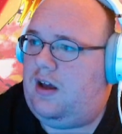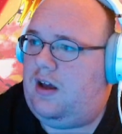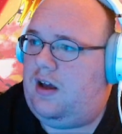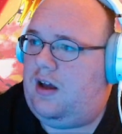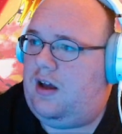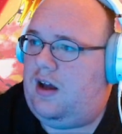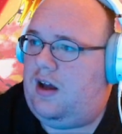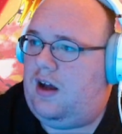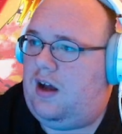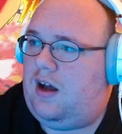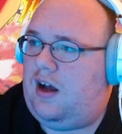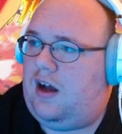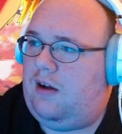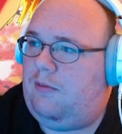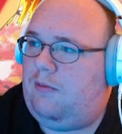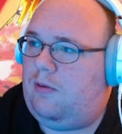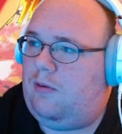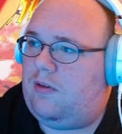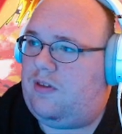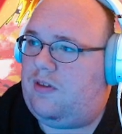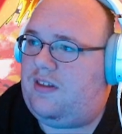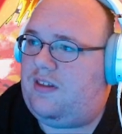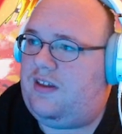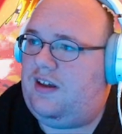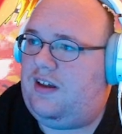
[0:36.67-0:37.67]
I will
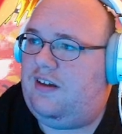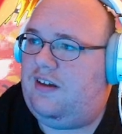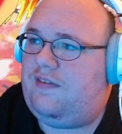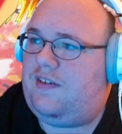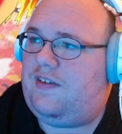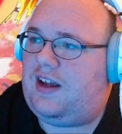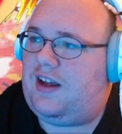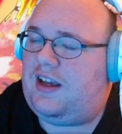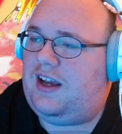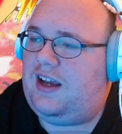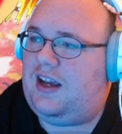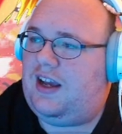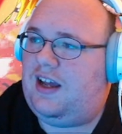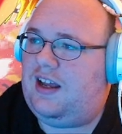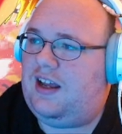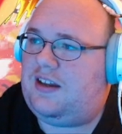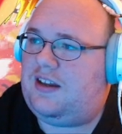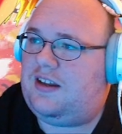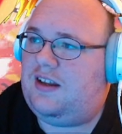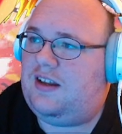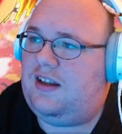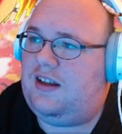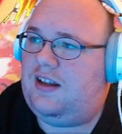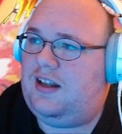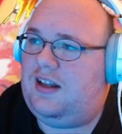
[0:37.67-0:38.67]
see if I can't
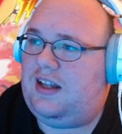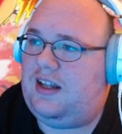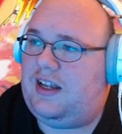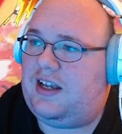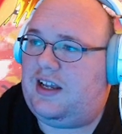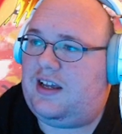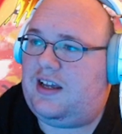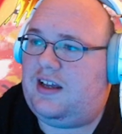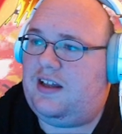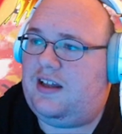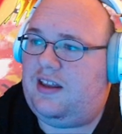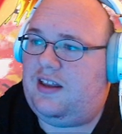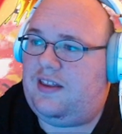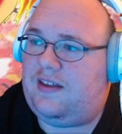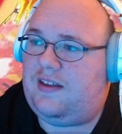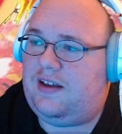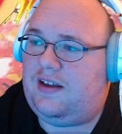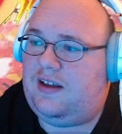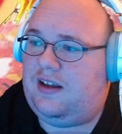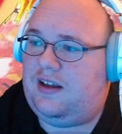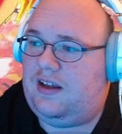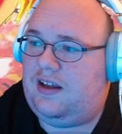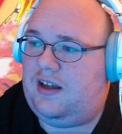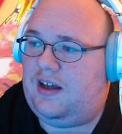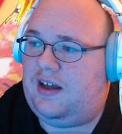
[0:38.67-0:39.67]
link
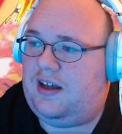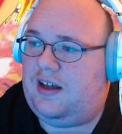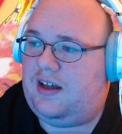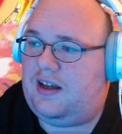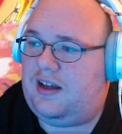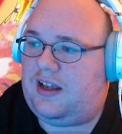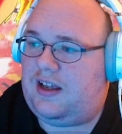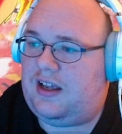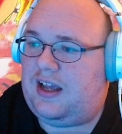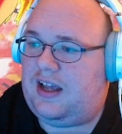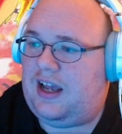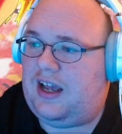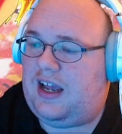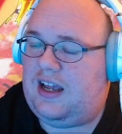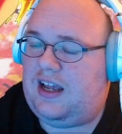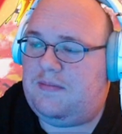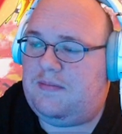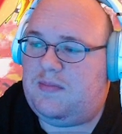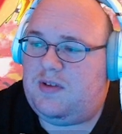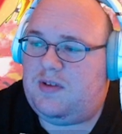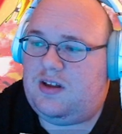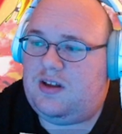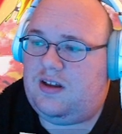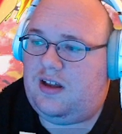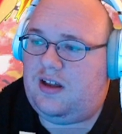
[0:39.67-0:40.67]
the
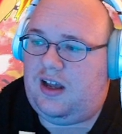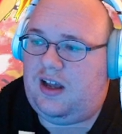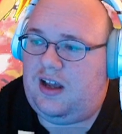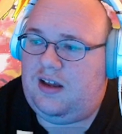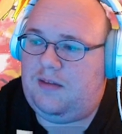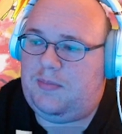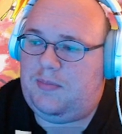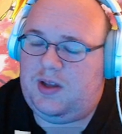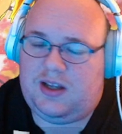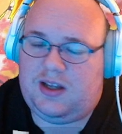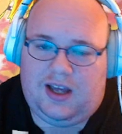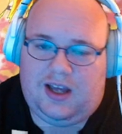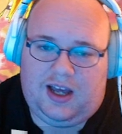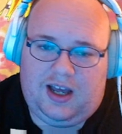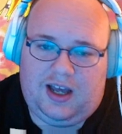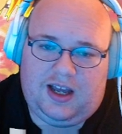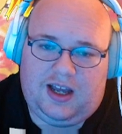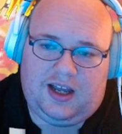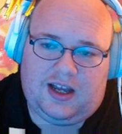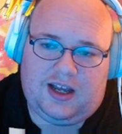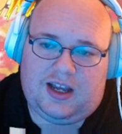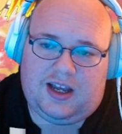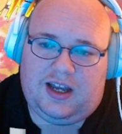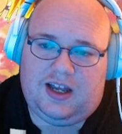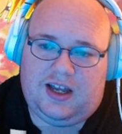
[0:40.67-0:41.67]
game APK
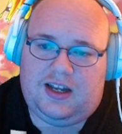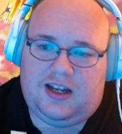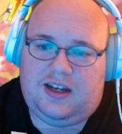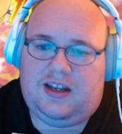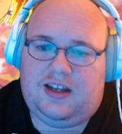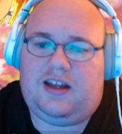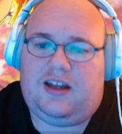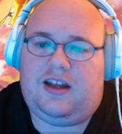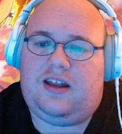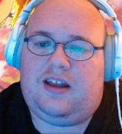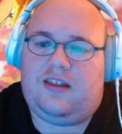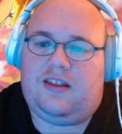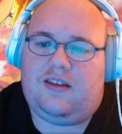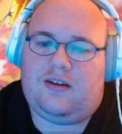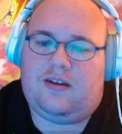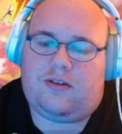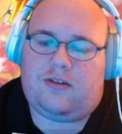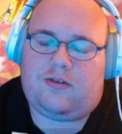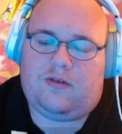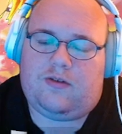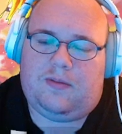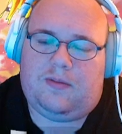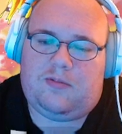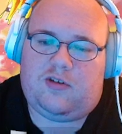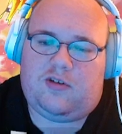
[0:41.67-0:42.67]
again in the
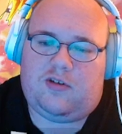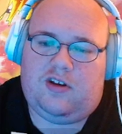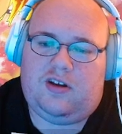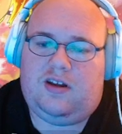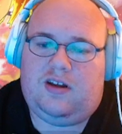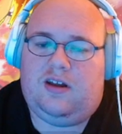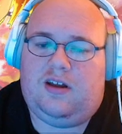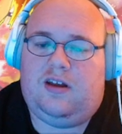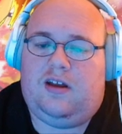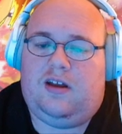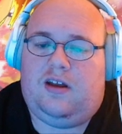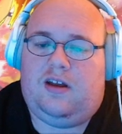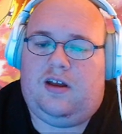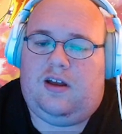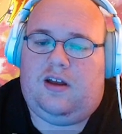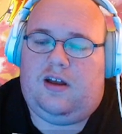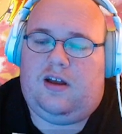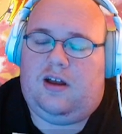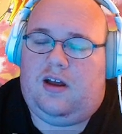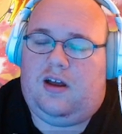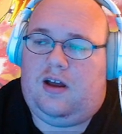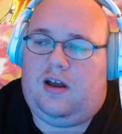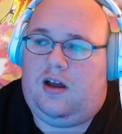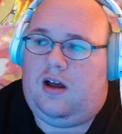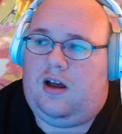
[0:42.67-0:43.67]
description,
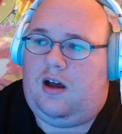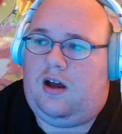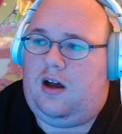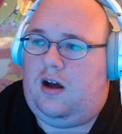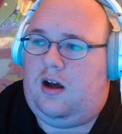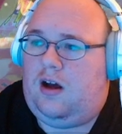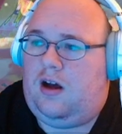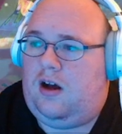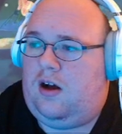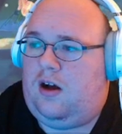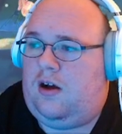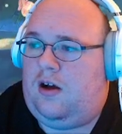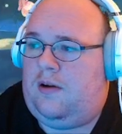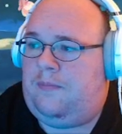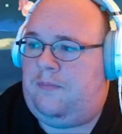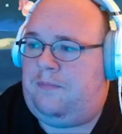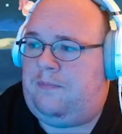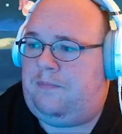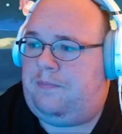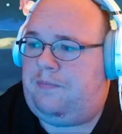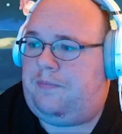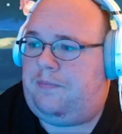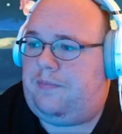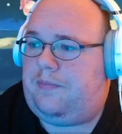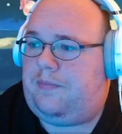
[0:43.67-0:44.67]
um,
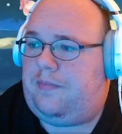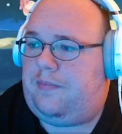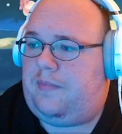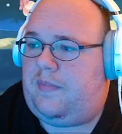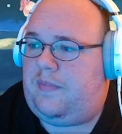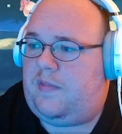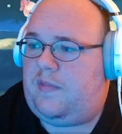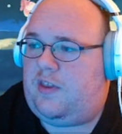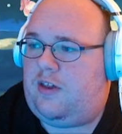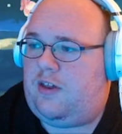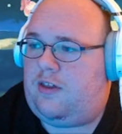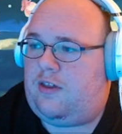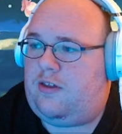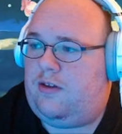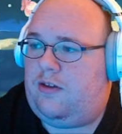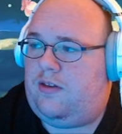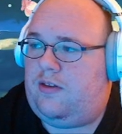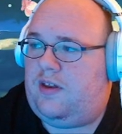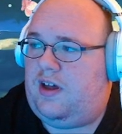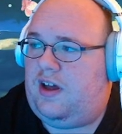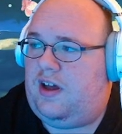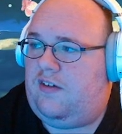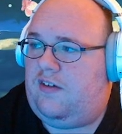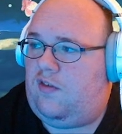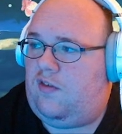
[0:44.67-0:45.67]
just so
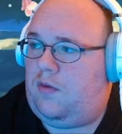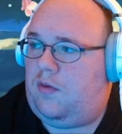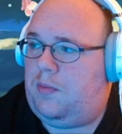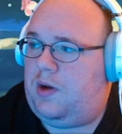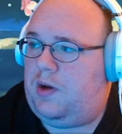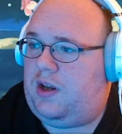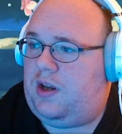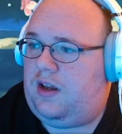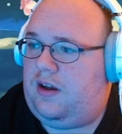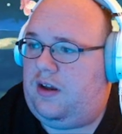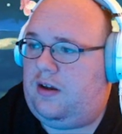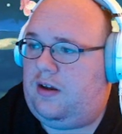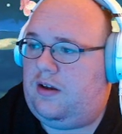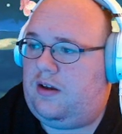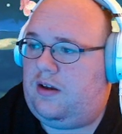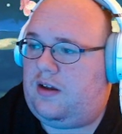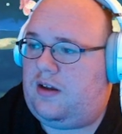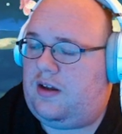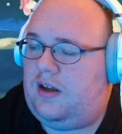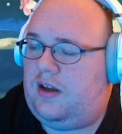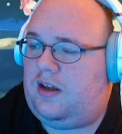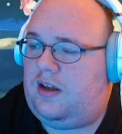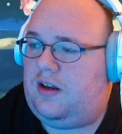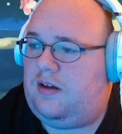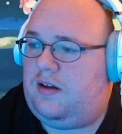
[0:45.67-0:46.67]
that everybody
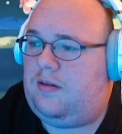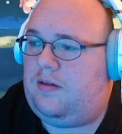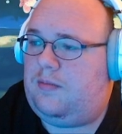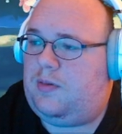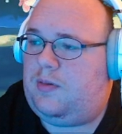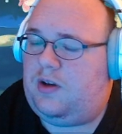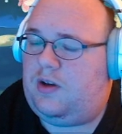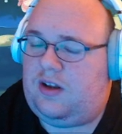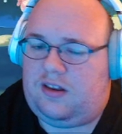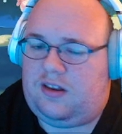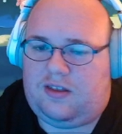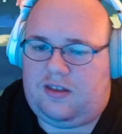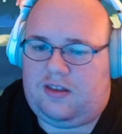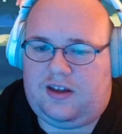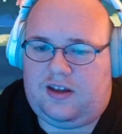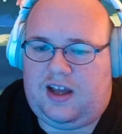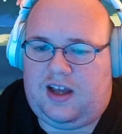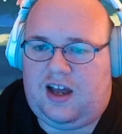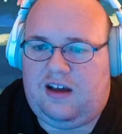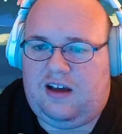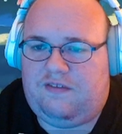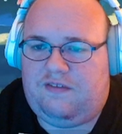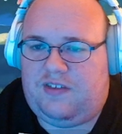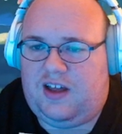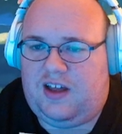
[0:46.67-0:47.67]
can potentially
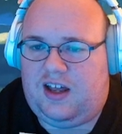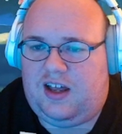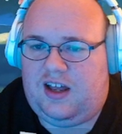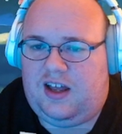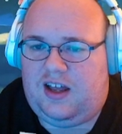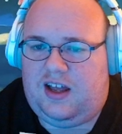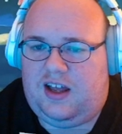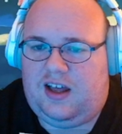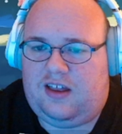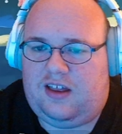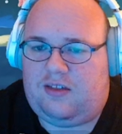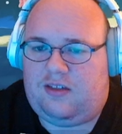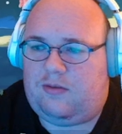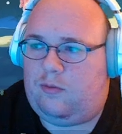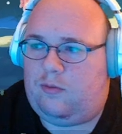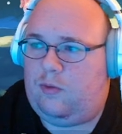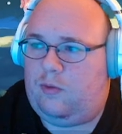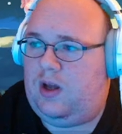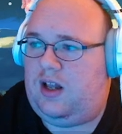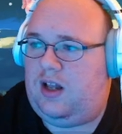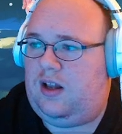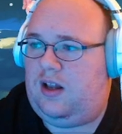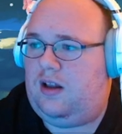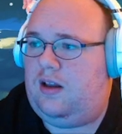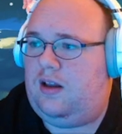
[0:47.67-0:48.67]
have that as
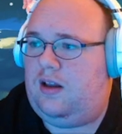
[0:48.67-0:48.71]
well.